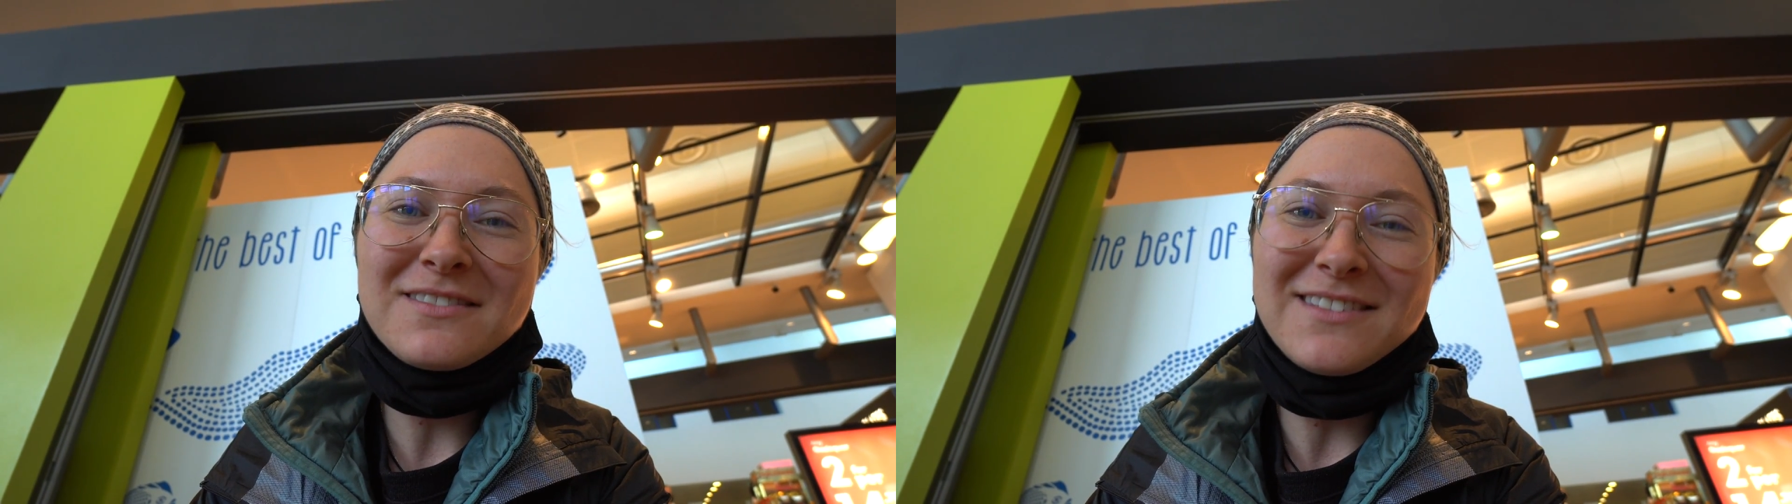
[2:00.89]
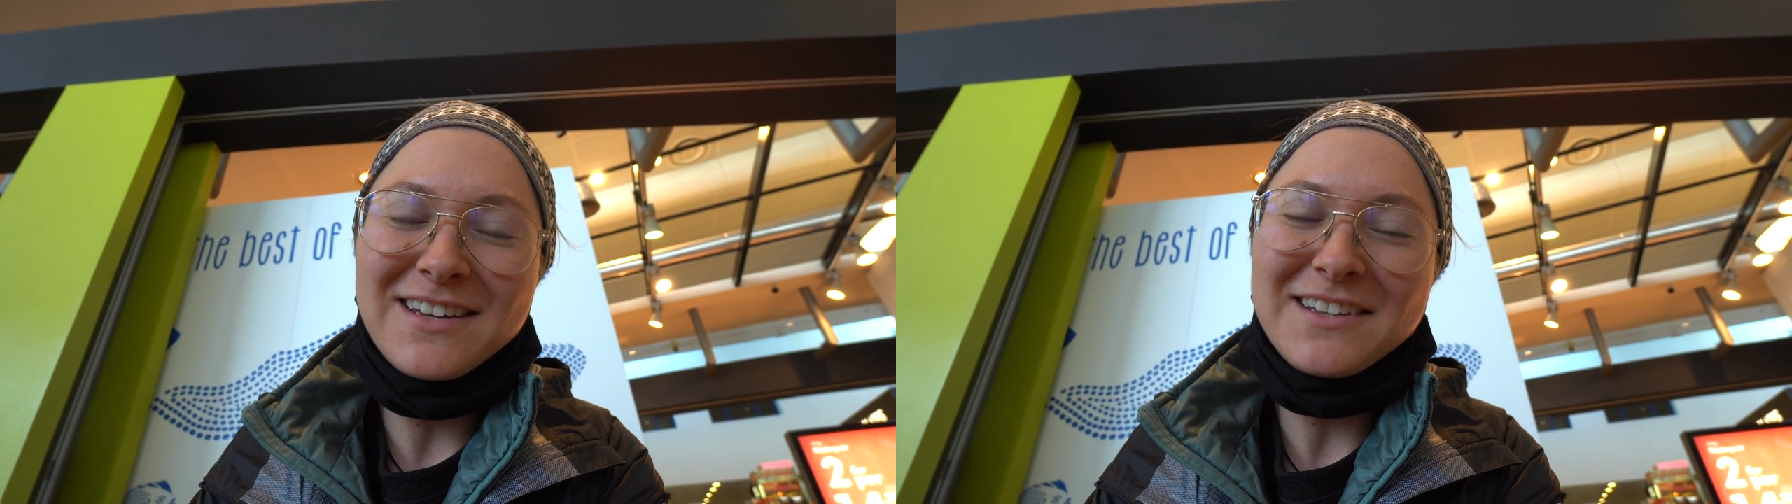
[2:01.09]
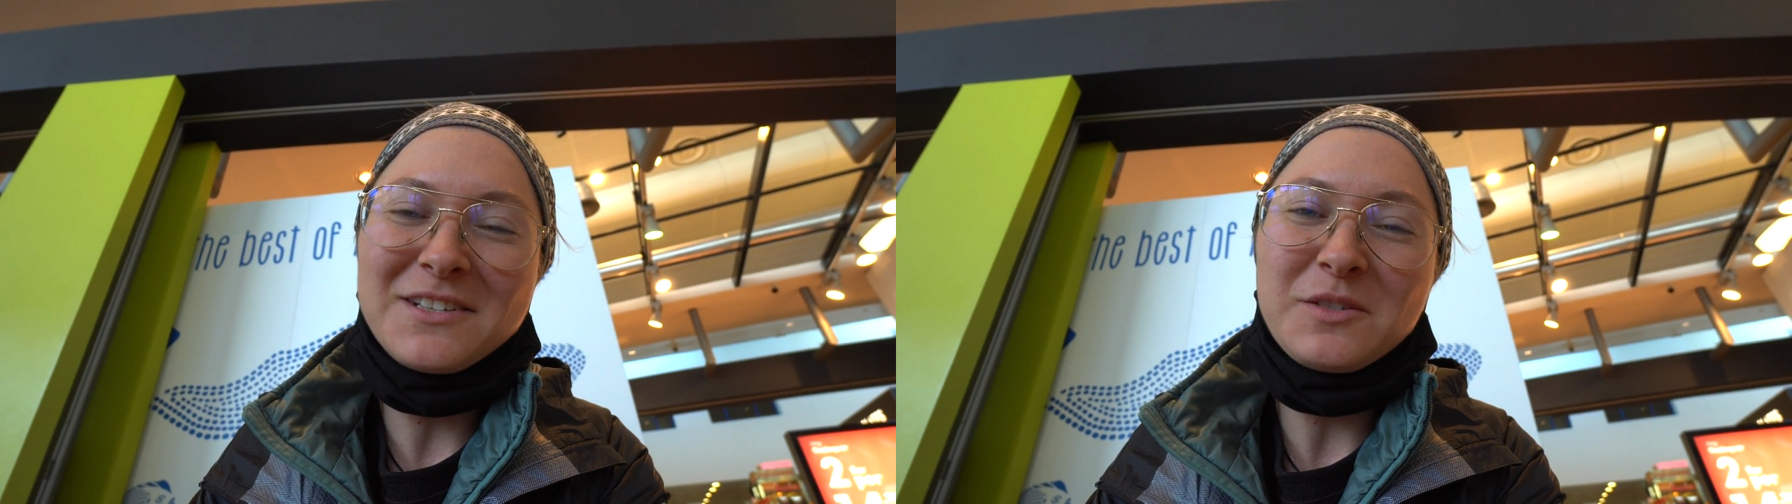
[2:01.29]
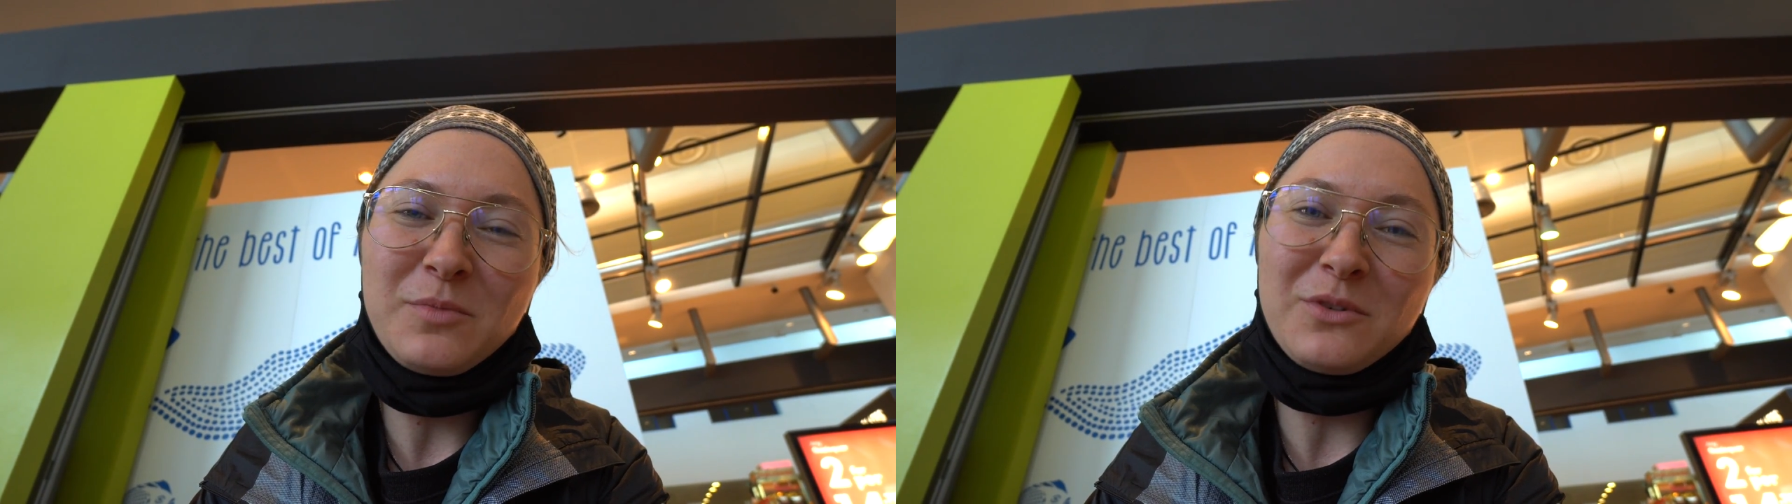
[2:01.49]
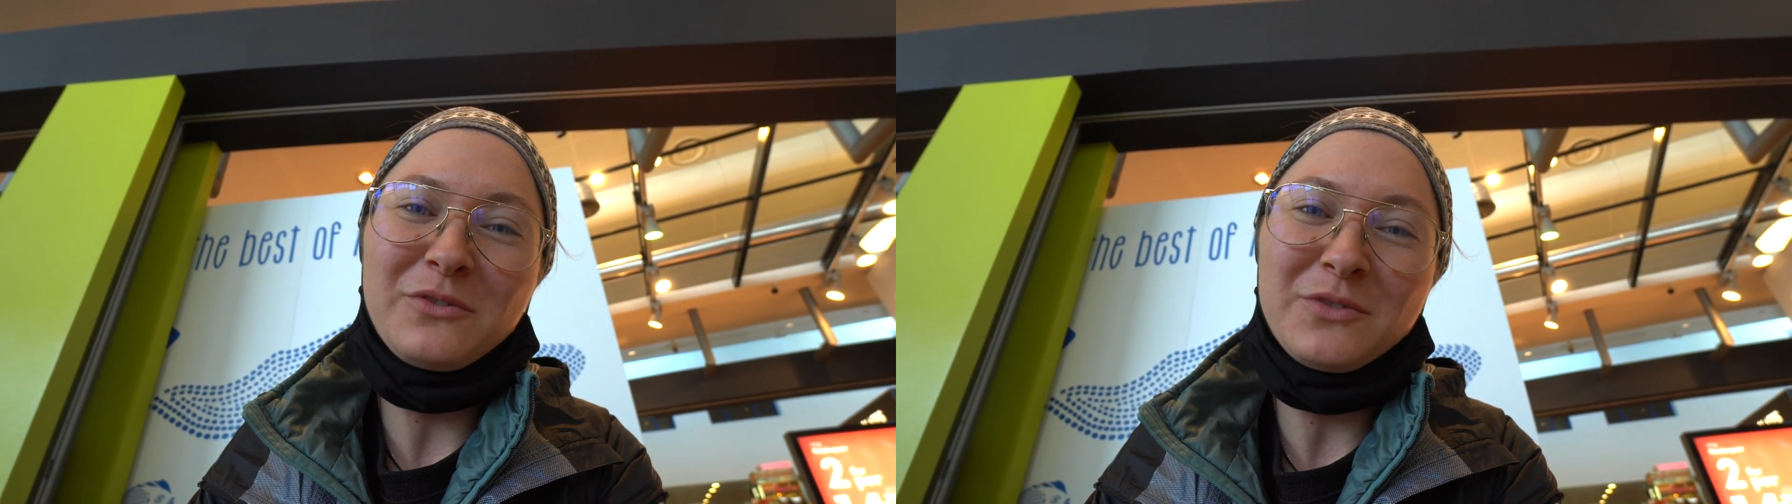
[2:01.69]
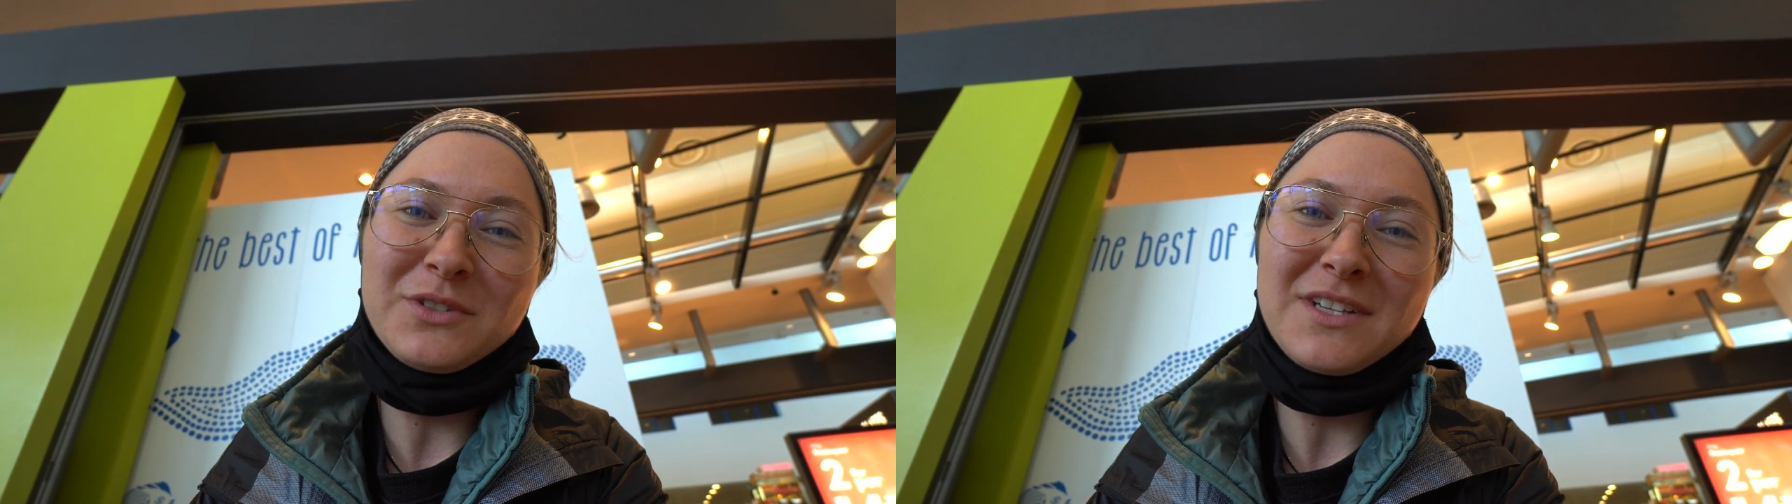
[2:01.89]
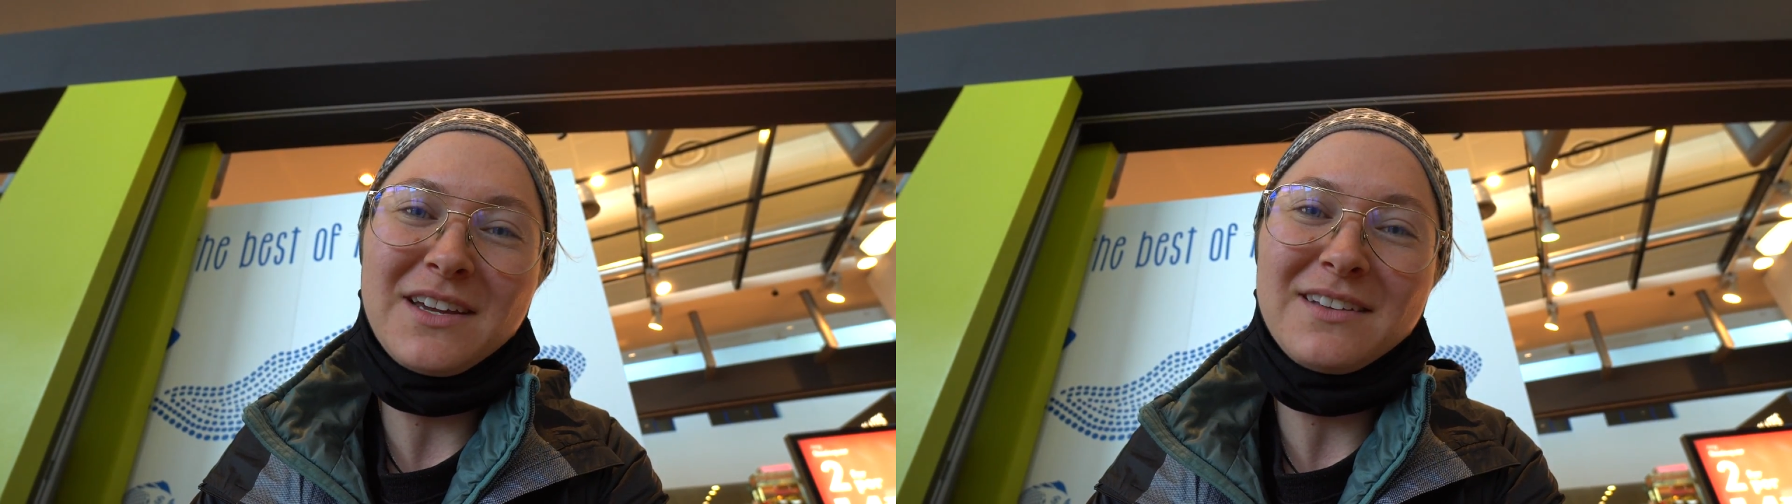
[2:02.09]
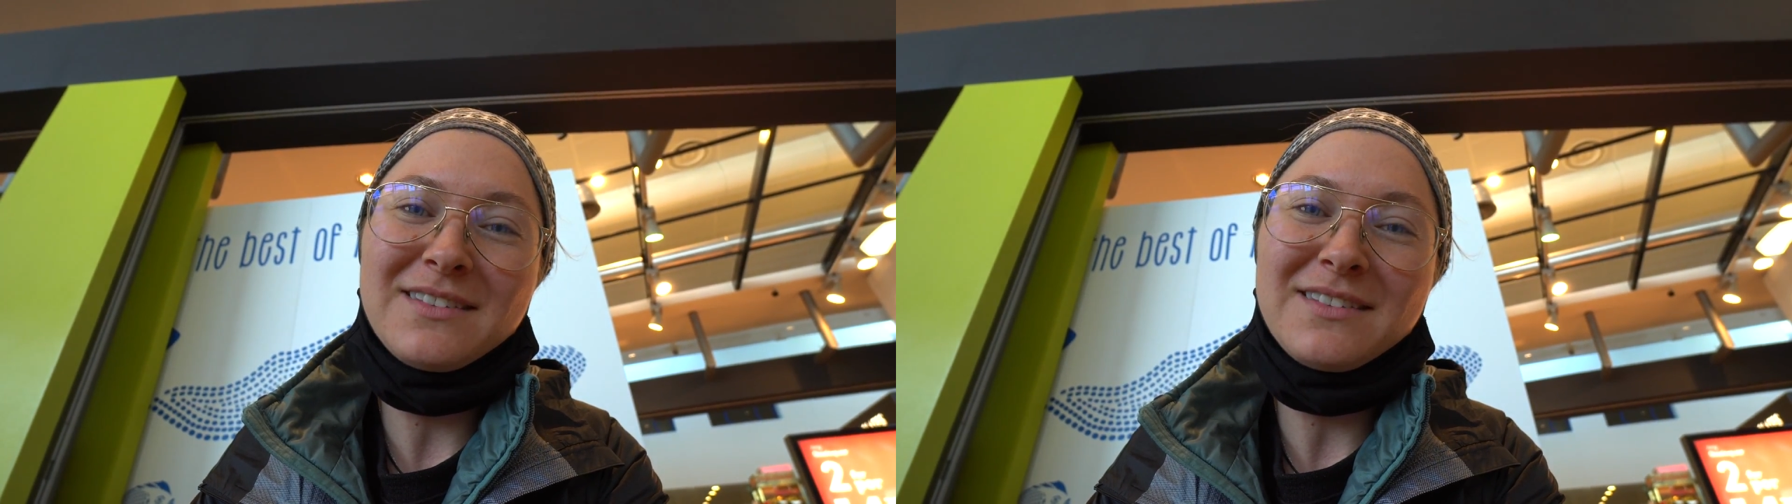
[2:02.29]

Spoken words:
nice, beautiful day.